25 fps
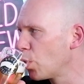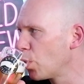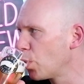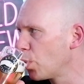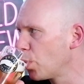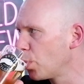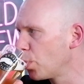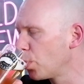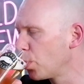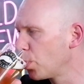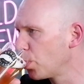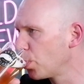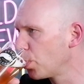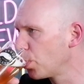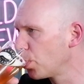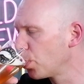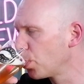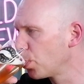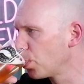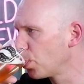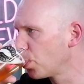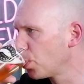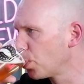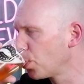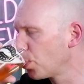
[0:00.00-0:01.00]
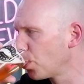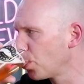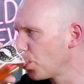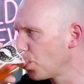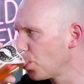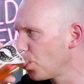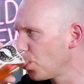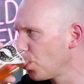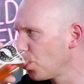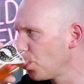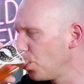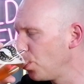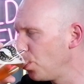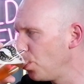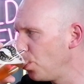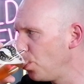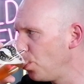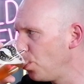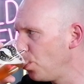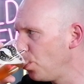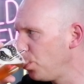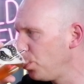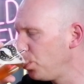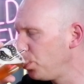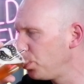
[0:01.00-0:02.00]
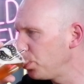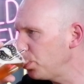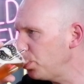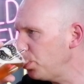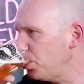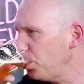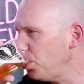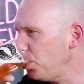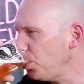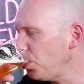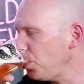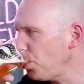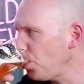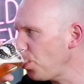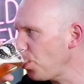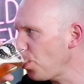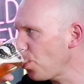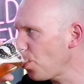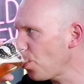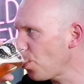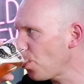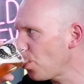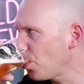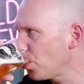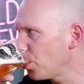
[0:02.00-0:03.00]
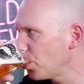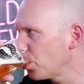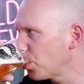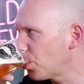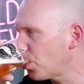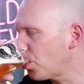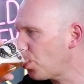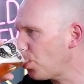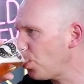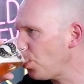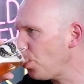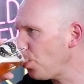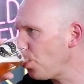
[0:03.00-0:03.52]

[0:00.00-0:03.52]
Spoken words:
(no one is talking)